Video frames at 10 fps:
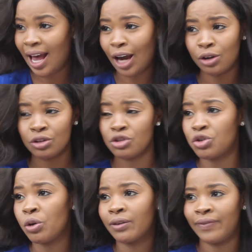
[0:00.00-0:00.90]
I couldn't
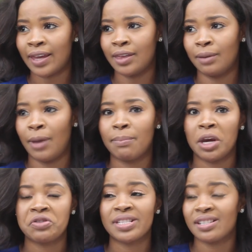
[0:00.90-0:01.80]
control the fact that my
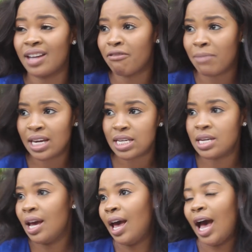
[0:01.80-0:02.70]
parents didn't have money.